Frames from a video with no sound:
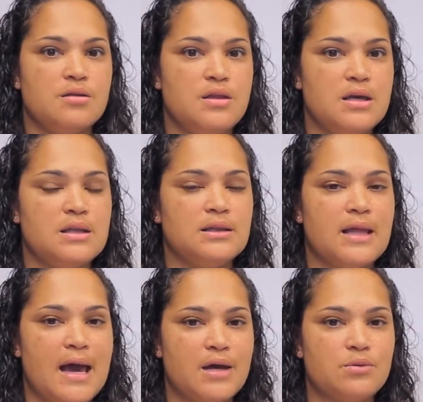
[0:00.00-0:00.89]
the
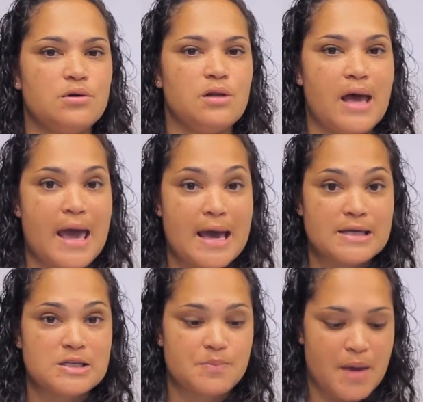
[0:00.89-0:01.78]
lateral
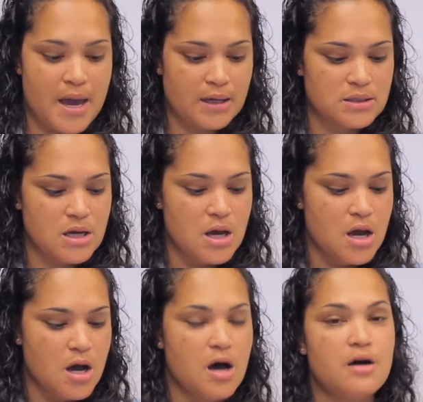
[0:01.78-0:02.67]
aspect
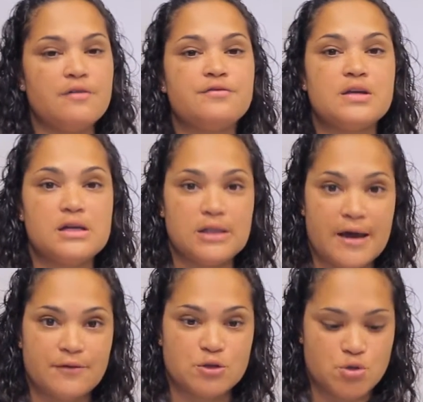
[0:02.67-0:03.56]
of the
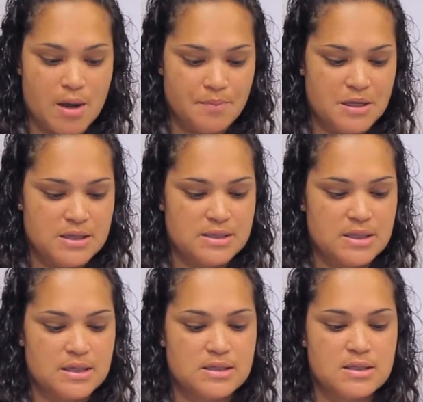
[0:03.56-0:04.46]

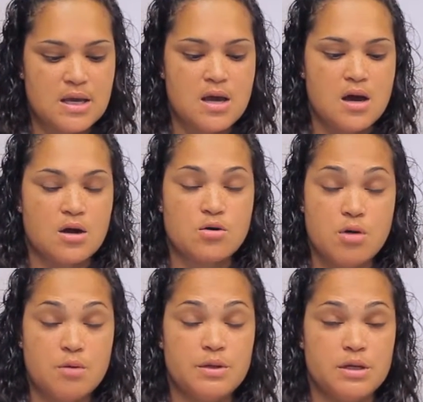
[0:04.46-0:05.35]
clavotrapezius,
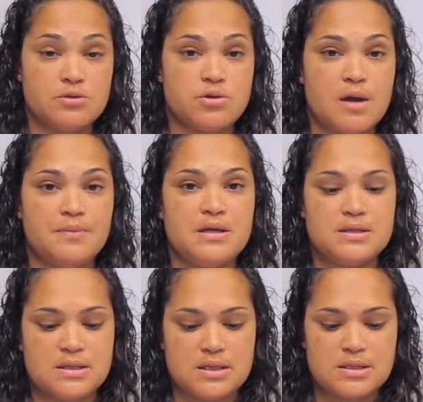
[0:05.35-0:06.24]

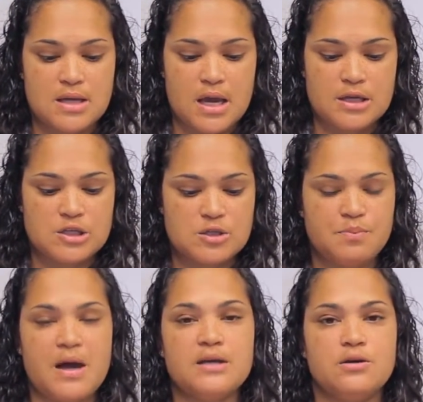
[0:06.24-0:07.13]
acromiotrapezius, and
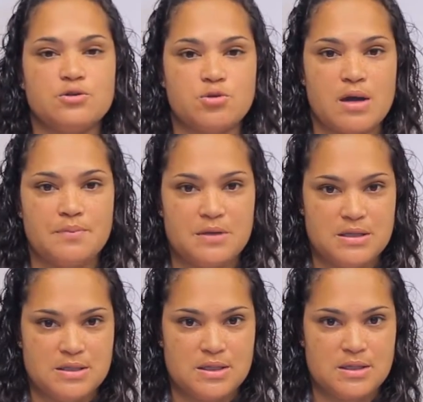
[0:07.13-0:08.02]

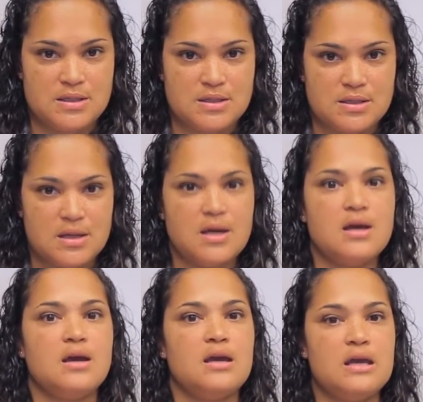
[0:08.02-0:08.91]
spinotrapezius
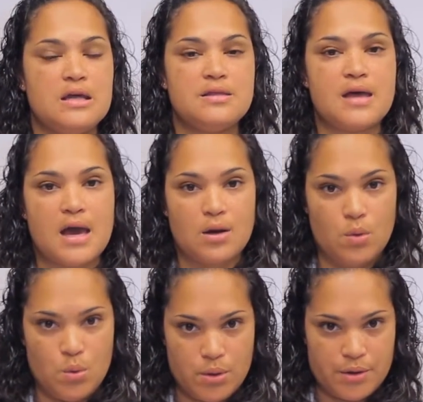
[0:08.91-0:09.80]
in that
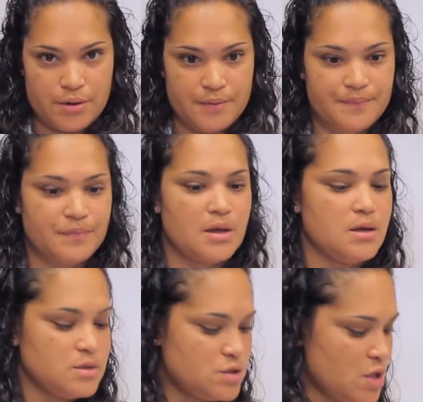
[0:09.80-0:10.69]
order.
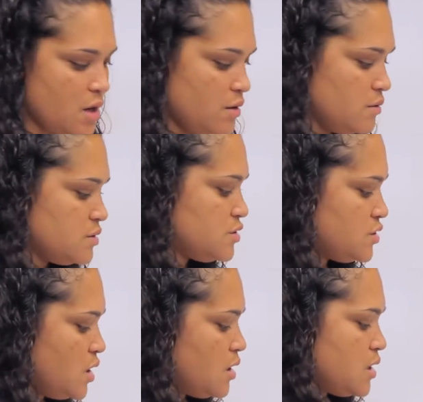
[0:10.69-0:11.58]
So,
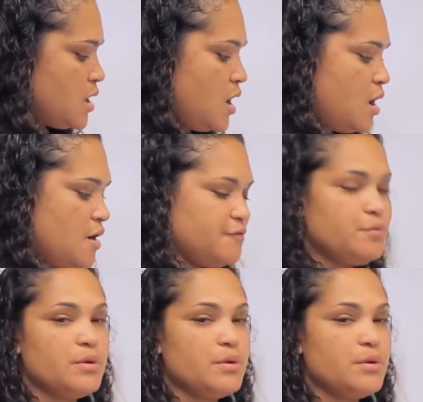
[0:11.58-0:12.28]
starting off